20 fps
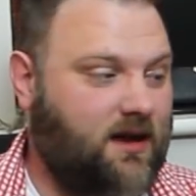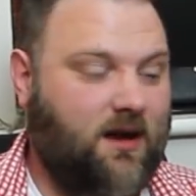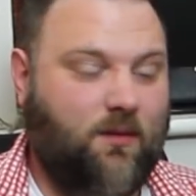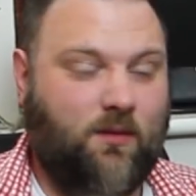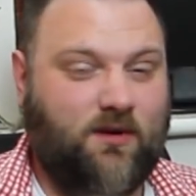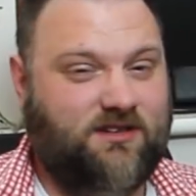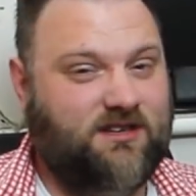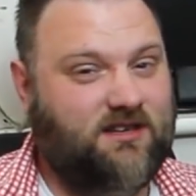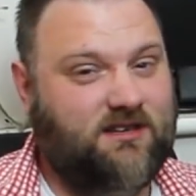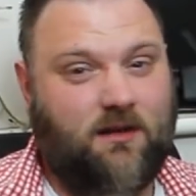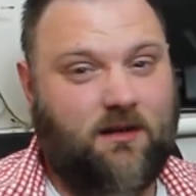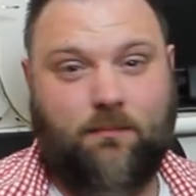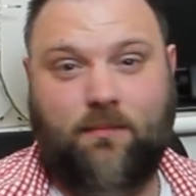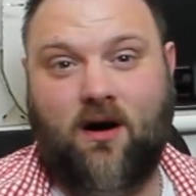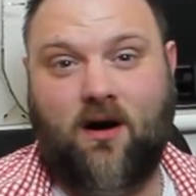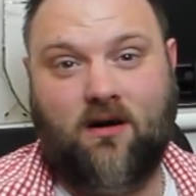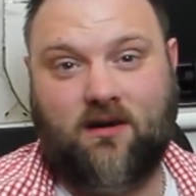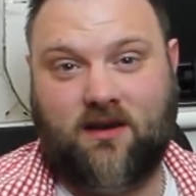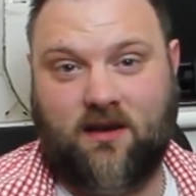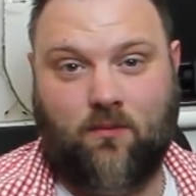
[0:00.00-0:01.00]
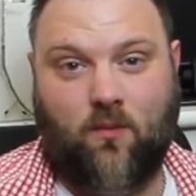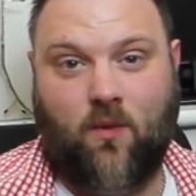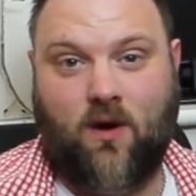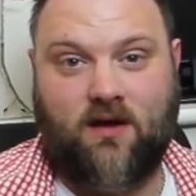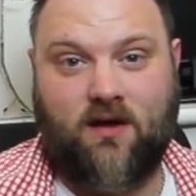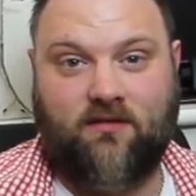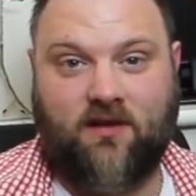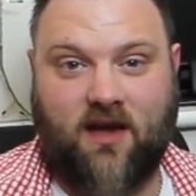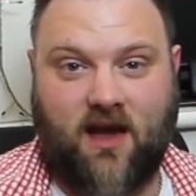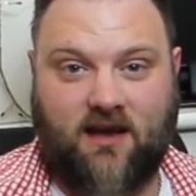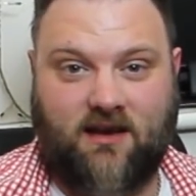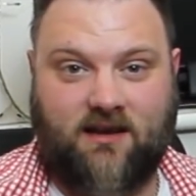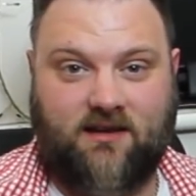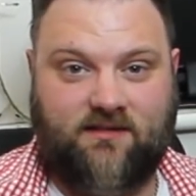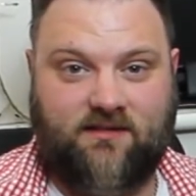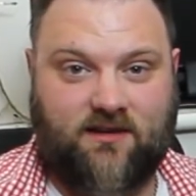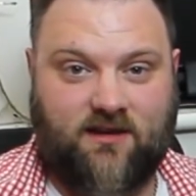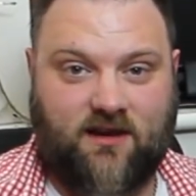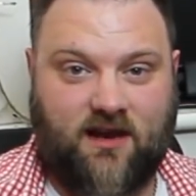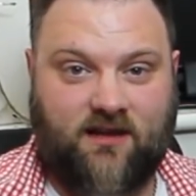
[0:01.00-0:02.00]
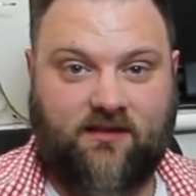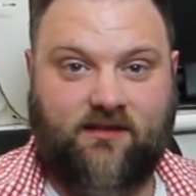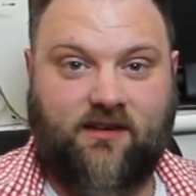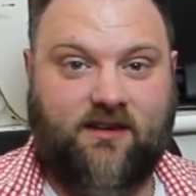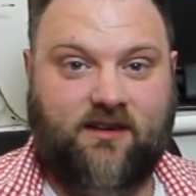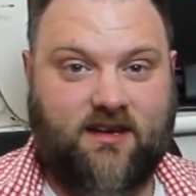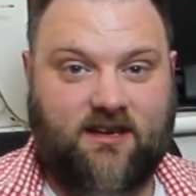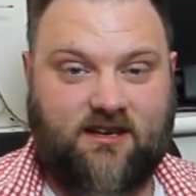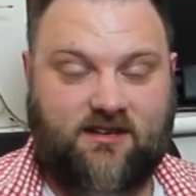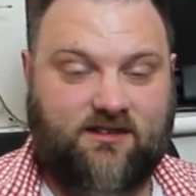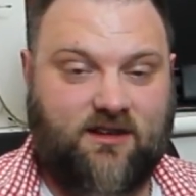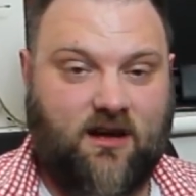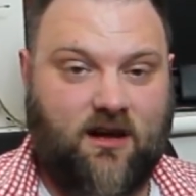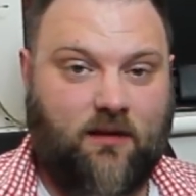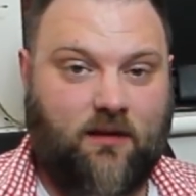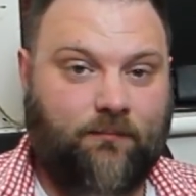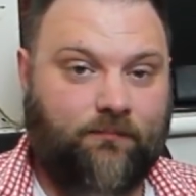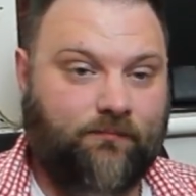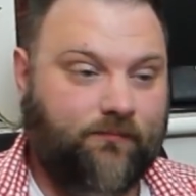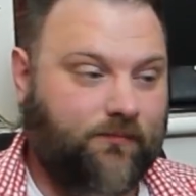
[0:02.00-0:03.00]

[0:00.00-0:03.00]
which is a bargain way of getting into DSTAR.